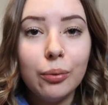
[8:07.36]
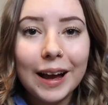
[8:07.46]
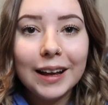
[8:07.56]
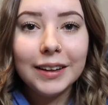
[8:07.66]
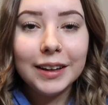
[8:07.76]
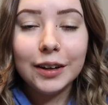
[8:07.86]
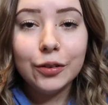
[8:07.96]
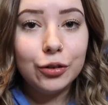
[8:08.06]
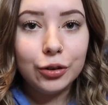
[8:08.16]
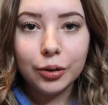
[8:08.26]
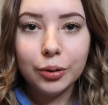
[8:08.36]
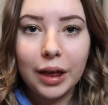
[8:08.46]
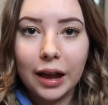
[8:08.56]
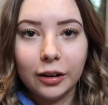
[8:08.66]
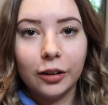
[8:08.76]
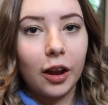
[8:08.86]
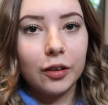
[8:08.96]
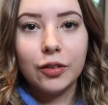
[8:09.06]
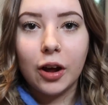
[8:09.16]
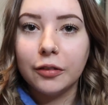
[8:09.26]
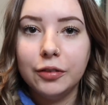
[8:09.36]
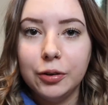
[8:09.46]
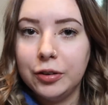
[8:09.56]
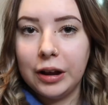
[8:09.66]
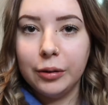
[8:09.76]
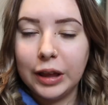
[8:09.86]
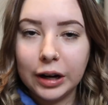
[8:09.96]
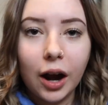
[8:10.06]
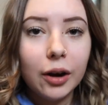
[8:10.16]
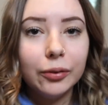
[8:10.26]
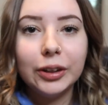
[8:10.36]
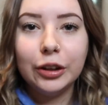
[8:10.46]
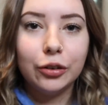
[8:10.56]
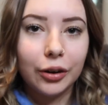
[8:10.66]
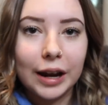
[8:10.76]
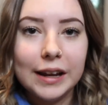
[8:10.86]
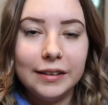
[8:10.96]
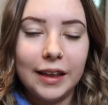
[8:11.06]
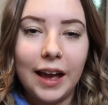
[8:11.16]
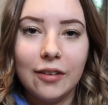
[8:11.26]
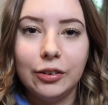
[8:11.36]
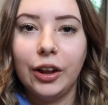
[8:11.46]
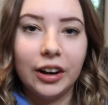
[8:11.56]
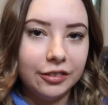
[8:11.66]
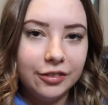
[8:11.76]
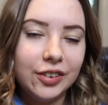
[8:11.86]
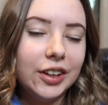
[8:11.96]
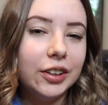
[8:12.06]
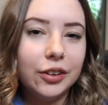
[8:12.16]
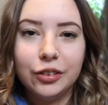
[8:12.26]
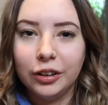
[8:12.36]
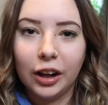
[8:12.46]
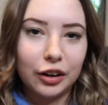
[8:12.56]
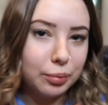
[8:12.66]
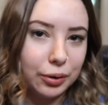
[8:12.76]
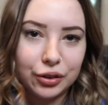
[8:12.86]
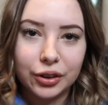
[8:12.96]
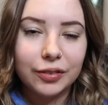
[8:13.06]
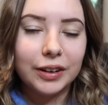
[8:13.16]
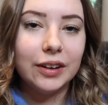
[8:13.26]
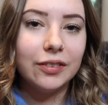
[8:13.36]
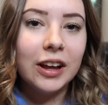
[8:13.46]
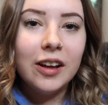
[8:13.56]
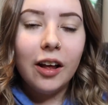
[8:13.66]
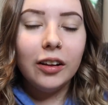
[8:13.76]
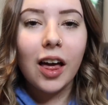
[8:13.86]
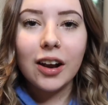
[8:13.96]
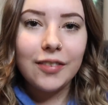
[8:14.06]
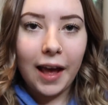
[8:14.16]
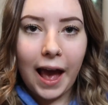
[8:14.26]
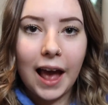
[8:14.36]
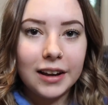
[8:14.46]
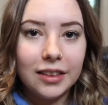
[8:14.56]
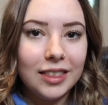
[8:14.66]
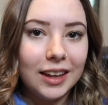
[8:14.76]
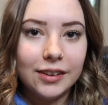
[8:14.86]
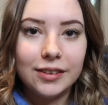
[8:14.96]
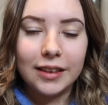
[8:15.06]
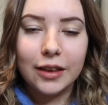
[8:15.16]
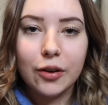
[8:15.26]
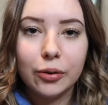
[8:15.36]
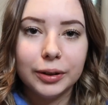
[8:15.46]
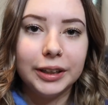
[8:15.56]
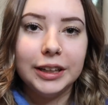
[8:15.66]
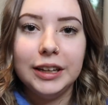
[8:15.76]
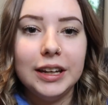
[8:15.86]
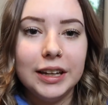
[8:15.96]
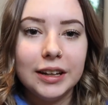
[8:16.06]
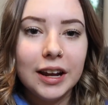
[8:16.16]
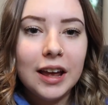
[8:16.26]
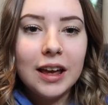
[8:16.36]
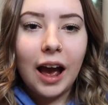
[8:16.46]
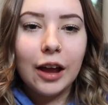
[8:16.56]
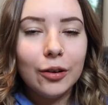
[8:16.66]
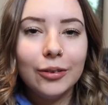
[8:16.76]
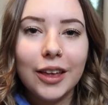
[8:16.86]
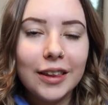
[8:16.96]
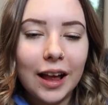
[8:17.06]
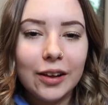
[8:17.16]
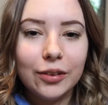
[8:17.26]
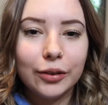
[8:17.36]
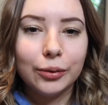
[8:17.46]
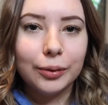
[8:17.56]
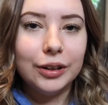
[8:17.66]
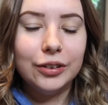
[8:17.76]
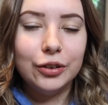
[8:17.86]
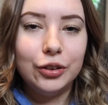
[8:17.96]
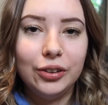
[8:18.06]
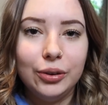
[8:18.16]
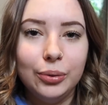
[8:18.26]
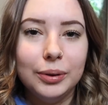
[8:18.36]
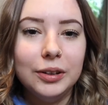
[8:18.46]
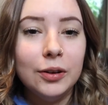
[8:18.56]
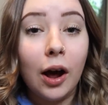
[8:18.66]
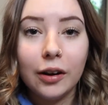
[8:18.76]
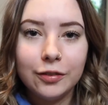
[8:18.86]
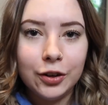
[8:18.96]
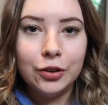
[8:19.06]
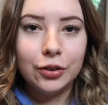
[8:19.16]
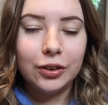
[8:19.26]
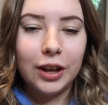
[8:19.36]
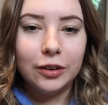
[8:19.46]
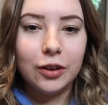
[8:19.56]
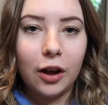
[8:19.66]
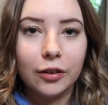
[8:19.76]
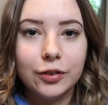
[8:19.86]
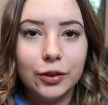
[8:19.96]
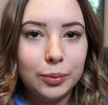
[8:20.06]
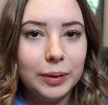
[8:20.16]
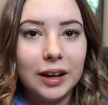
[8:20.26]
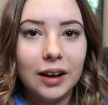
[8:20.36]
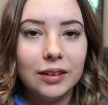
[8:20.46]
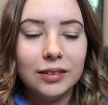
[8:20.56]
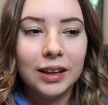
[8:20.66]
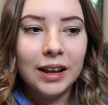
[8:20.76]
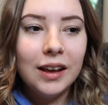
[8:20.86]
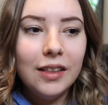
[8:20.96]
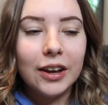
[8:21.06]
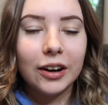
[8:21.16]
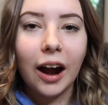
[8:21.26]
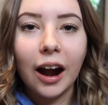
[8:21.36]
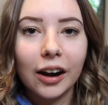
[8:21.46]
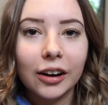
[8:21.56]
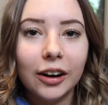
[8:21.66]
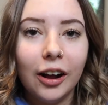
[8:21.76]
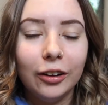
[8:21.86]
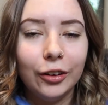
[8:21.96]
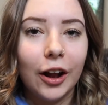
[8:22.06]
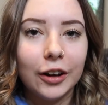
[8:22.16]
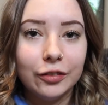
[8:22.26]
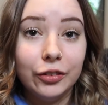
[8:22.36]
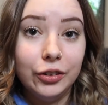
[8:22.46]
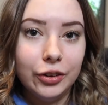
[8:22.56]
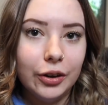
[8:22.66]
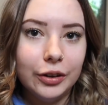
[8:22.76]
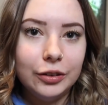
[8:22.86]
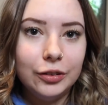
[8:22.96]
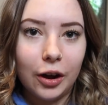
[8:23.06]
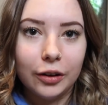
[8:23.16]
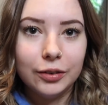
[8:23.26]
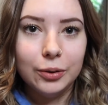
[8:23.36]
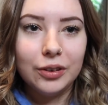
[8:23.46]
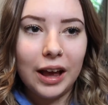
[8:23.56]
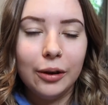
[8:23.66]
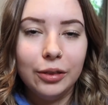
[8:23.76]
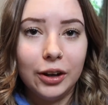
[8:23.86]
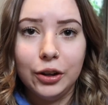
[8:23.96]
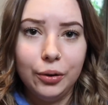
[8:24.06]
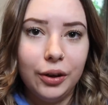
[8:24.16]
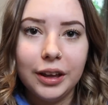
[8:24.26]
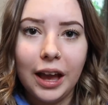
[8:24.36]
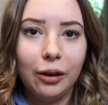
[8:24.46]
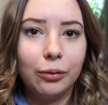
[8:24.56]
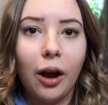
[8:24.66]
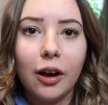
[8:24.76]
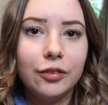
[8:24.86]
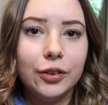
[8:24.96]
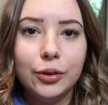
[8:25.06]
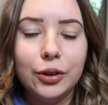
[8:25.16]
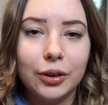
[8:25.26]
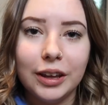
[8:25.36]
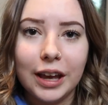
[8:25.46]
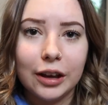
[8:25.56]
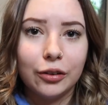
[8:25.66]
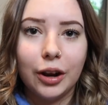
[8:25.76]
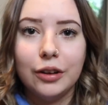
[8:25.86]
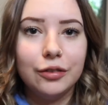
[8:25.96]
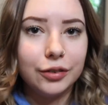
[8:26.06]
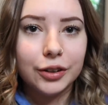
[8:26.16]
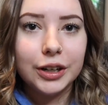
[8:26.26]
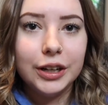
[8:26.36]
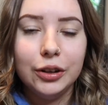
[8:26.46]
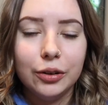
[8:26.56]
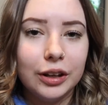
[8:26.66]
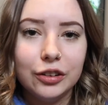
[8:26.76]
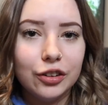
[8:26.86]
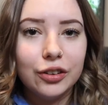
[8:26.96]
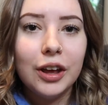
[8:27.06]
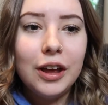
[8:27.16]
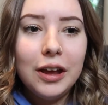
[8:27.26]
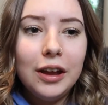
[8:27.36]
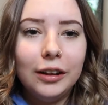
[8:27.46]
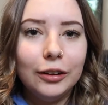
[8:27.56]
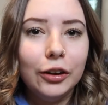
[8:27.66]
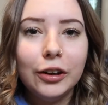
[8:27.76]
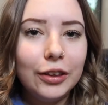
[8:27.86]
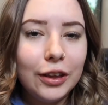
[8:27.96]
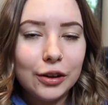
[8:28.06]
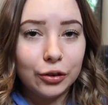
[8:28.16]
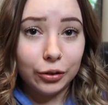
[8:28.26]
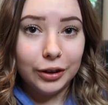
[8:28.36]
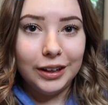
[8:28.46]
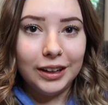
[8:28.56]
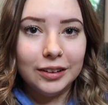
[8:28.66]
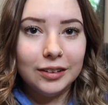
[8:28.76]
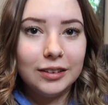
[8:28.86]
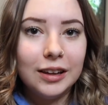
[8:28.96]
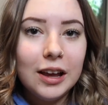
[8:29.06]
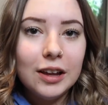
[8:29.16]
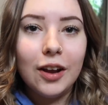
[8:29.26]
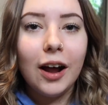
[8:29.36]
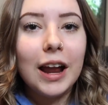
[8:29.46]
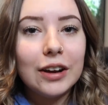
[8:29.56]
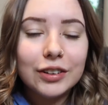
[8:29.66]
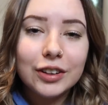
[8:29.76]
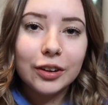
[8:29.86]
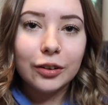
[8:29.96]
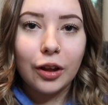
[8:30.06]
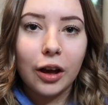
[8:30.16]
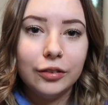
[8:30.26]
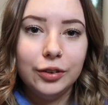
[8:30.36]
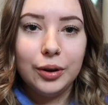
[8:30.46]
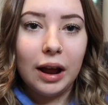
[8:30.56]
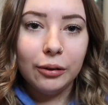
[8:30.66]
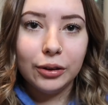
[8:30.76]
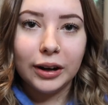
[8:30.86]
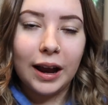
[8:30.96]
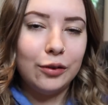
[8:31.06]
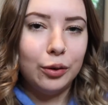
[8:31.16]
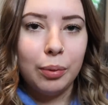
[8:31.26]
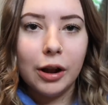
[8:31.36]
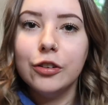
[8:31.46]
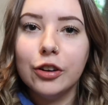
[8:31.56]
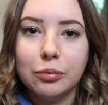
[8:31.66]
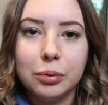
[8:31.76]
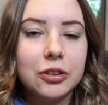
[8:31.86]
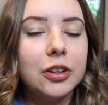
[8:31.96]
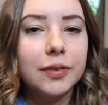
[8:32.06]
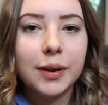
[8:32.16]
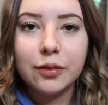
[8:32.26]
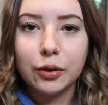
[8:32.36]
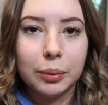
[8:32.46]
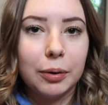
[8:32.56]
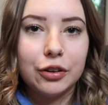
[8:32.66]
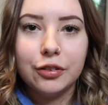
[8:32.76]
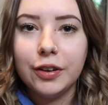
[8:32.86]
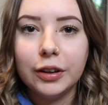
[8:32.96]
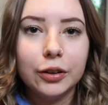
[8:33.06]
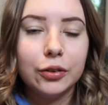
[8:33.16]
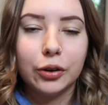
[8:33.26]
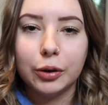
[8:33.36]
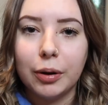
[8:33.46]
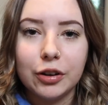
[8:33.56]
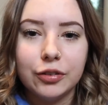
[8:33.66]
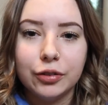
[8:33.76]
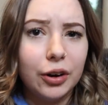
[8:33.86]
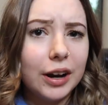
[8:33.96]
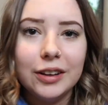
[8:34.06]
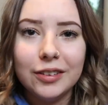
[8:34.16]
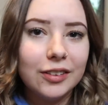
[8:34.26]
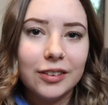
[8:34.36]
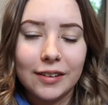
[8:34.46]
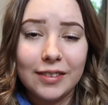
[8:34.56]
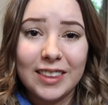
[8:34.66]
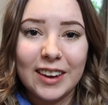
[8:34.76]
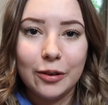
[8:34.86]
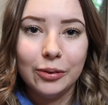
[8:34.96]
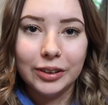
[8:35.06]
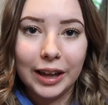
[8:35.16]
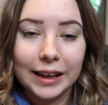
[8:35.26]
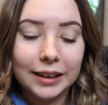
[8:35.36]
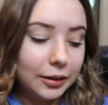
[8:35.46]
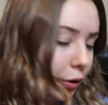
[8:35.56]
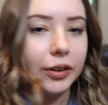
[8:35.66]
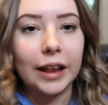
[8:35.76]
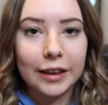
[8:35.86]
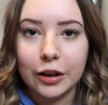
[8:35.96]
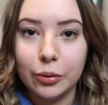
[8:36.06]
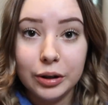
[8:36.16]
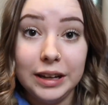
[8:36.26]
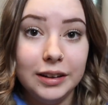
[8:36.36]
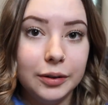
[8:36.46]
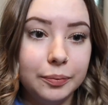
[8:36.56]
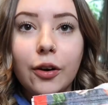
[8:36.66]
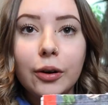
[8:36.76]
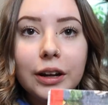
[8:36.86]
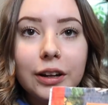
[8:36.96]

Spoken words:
while it is true that a lot of dog foods out there aren't really great, they have a lot of fillers, a lot of preservatives, a lot of added things that they don't really need, I don't think that's a reason to not feed your skink dog food, because there are a lot of good dog foods out there. You can get raw food, you can get grain-free, you can just look at the ingredients. Not every single dog food out there has a bunch of preservatives or a bunch of fillers or a bunch of grains and stuff that they don't like or that they don't need. For